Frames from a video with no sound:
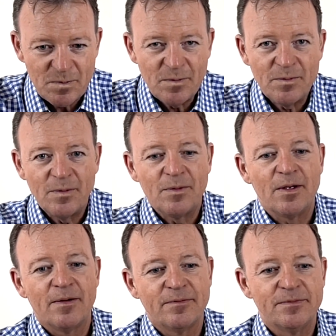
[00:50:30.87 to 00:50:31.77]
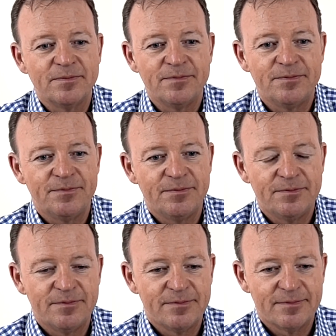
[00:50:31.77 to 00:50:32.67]
Are you okay for to
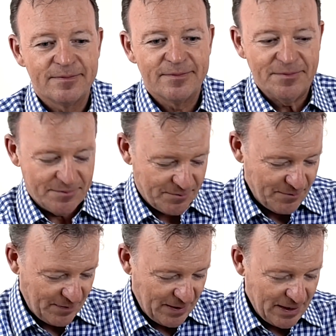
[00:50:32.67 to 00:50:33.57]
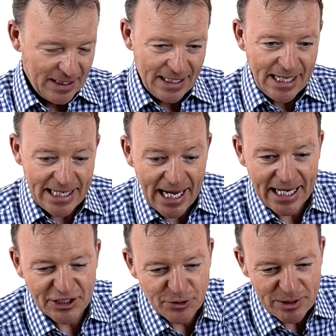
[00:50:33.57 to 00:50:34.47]
keep going, Mark?
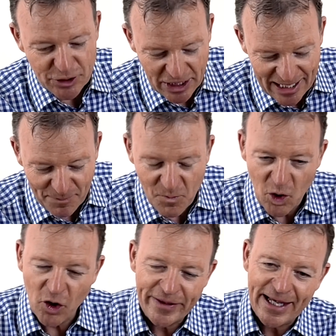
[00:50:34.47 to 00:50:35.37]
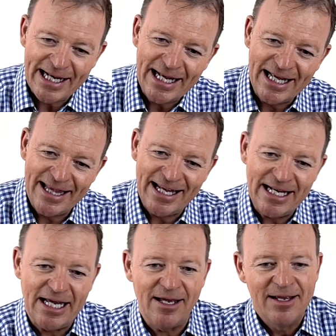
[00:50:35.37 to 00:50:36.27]
Yeah. Should we do a couple more and
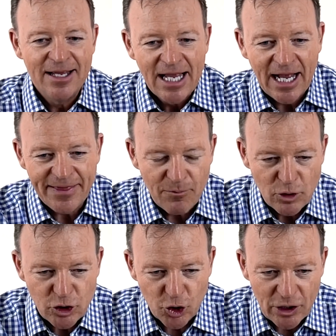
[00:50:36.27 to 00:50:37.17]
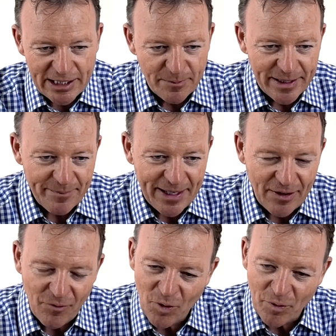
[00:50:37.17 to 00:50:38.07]
then we'll talk a little bit
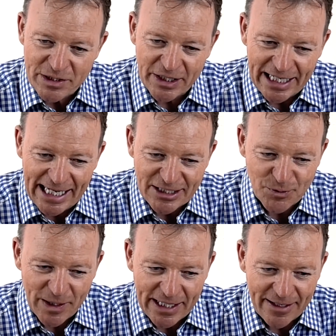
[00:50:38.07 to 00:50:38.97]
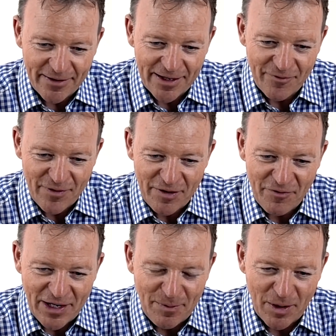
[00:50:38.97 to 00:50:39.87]
about what we're doing next week if
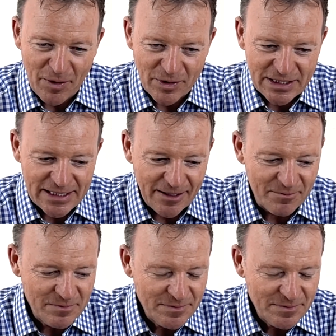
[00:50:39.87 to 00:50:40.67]
anybody wants to come.